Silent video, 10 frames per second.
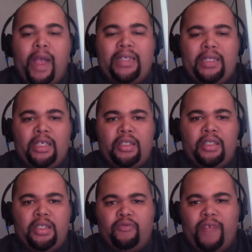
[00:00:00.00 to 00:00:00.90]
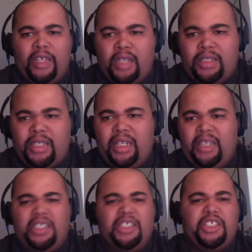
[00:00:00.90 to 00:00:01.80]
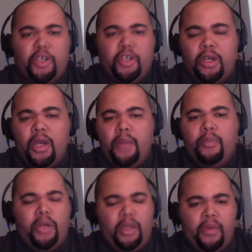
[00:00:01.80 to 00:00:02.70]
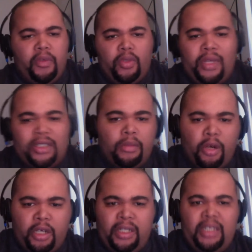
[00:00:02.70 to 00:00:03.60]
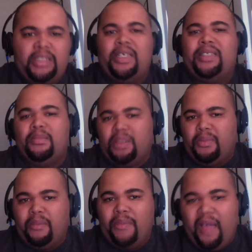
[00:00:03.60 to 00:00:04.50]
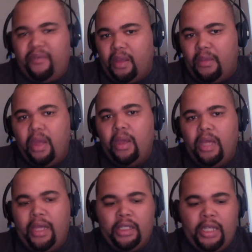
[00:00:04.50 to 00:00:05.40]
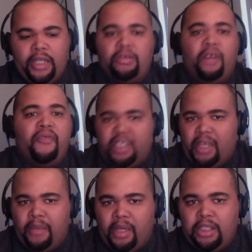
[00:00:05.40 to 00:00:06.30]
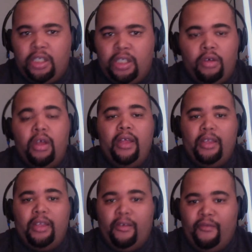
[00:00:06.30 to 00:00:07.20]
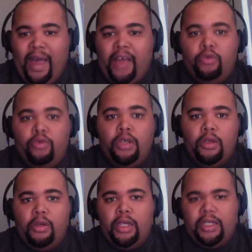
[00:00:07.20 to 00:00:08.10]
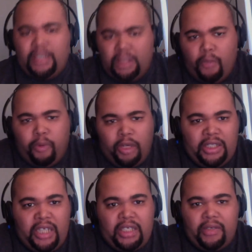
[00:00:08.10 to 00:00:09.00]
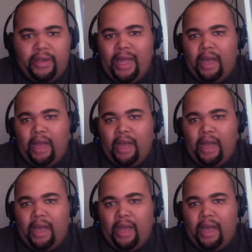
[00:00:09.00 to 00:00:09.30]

that the Red Sox didn't at least consider putting one of those two guys on the market, at least to get something back for them and start fresh again, because their value is still pretty decent right now,